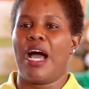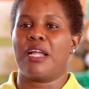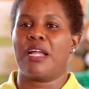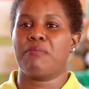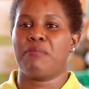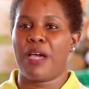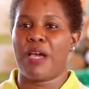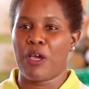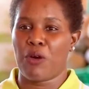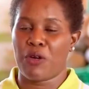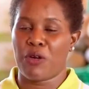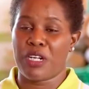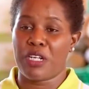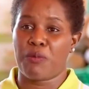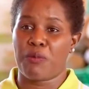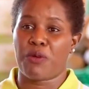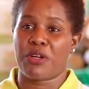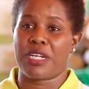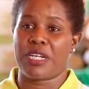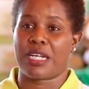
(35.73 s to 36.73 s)
and my
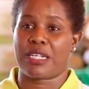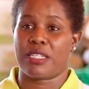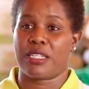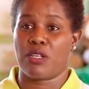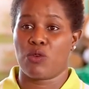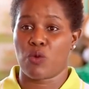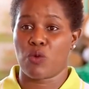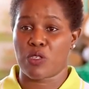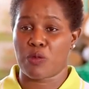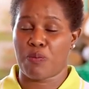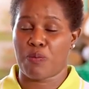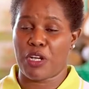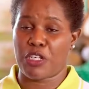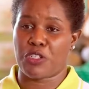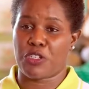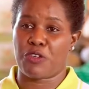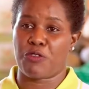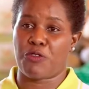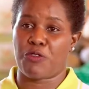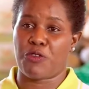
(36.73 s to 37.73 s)
only product then was
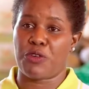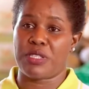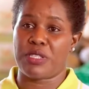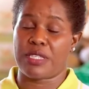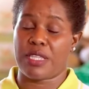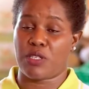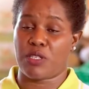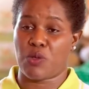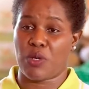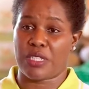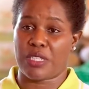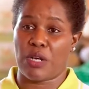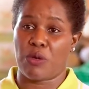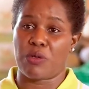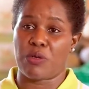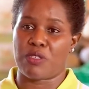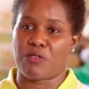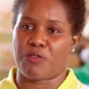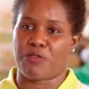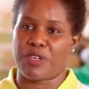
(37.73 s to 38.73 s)
passion fruit. That's what
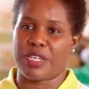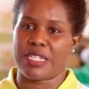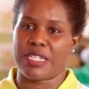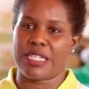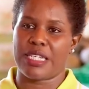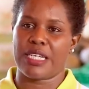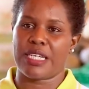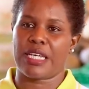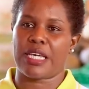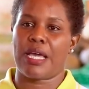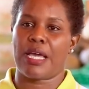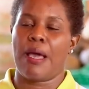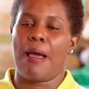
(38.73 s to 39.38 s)
I was vending.